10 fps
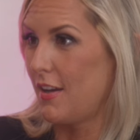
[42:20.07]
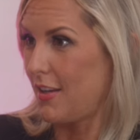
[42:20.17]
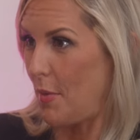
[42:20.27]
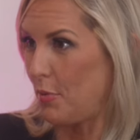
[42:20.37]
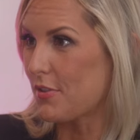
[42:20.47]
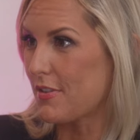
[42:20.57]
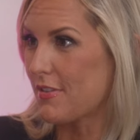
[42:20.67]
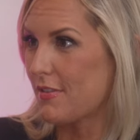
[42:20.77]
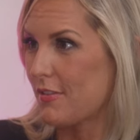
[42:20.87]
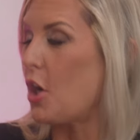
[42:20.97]

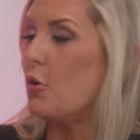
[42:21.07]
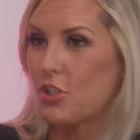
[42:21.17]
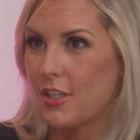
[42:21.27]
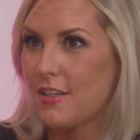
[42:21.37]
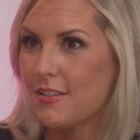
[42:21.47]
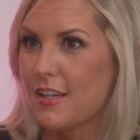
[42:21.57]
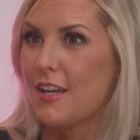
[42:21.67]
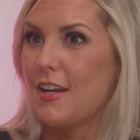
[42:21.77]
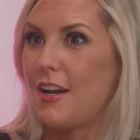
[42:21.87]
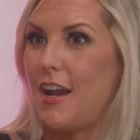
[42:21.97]
couples coaches,
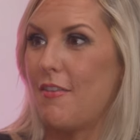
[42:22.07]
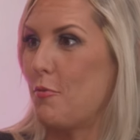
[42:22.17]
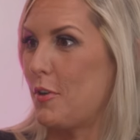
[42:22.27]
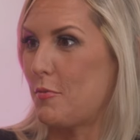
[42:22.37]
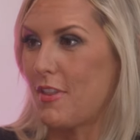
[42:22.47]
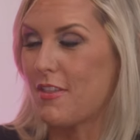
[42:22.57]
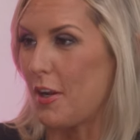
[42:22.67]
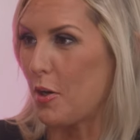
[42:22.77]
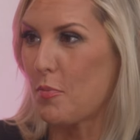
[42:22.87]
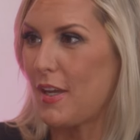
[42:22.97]
I've worked with
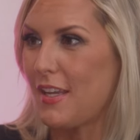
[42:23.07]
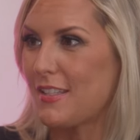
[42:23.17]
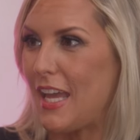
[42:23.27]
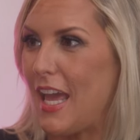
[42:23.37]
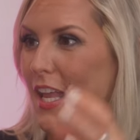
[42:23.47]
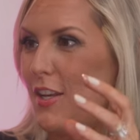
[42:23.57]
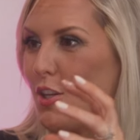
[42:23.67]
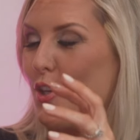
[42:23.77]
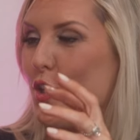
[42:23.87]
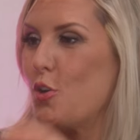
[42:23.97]
therapists, and
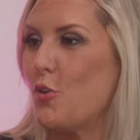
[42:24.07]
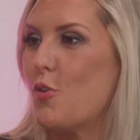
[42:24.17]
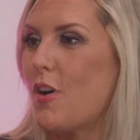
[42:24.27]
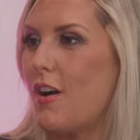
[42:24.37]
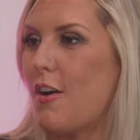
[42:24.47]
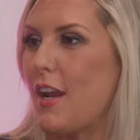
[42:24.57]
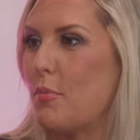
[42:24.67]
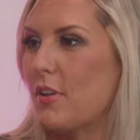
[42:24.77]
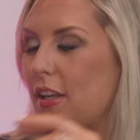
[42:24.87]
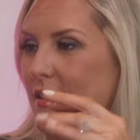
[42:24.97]
you are
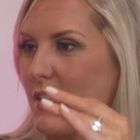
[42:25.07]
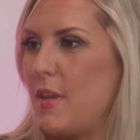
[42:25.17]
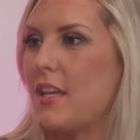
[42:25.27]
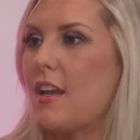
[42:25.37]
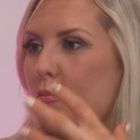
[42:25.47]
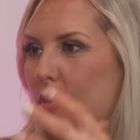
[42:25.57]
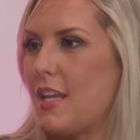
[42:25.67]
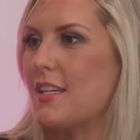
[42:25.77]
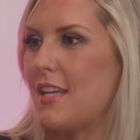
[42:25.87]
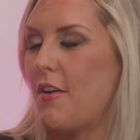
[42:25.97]
able to like speak it and
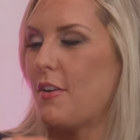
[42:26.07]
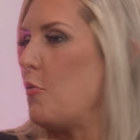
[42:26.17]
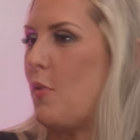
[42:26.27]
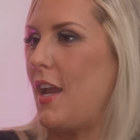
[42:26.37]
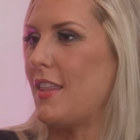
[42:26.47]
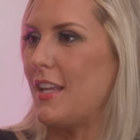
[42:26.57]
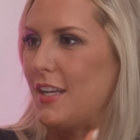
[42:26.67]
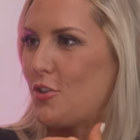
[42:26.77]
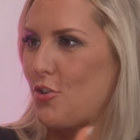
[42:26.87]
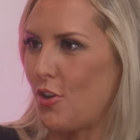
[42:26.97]
break it down in a way that
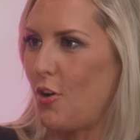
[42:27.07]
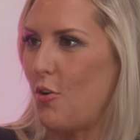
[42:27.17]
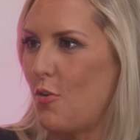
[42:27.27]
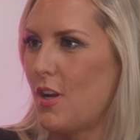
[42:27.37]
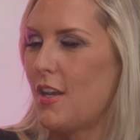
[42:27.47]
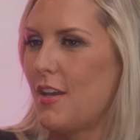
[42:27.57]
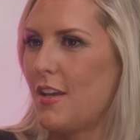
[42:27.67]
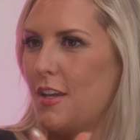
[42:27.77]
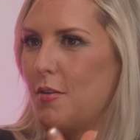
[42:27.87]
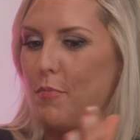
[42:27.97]
is so
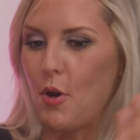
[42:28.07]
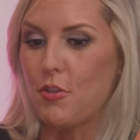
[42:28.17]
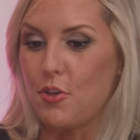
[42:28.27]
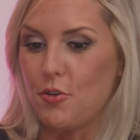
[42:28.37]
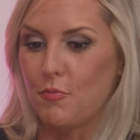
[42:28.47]
both